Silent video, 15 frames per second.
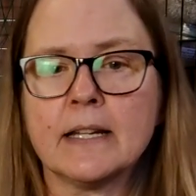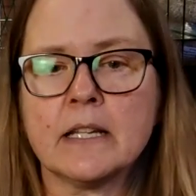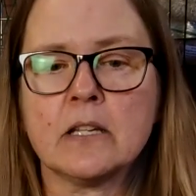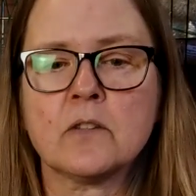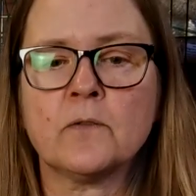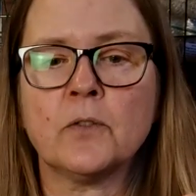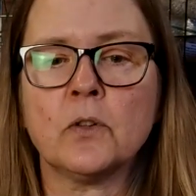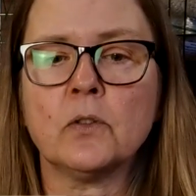
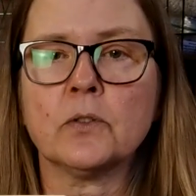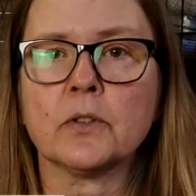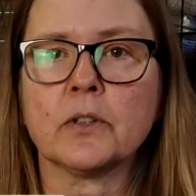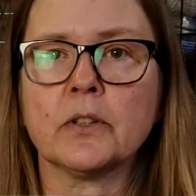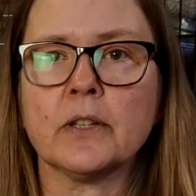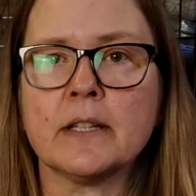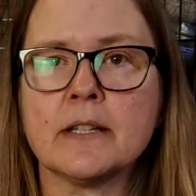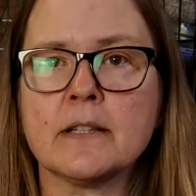each
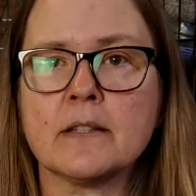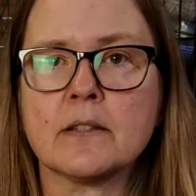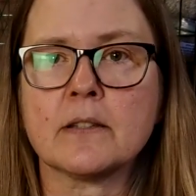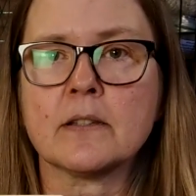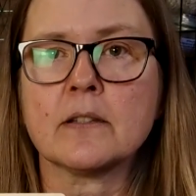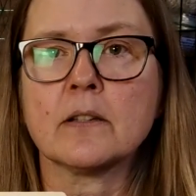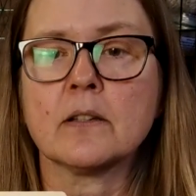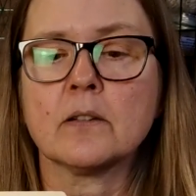folder
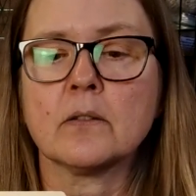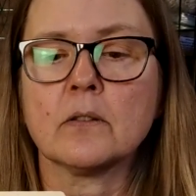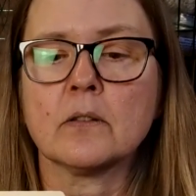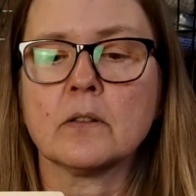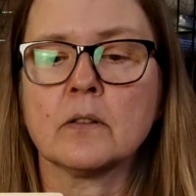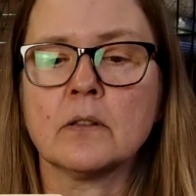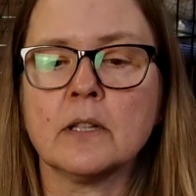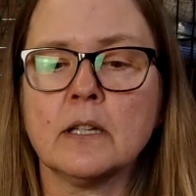is
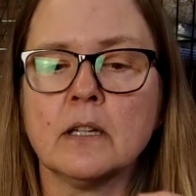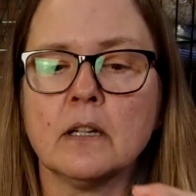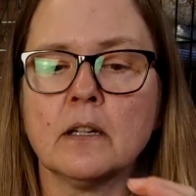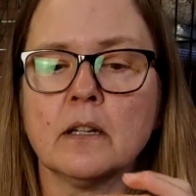the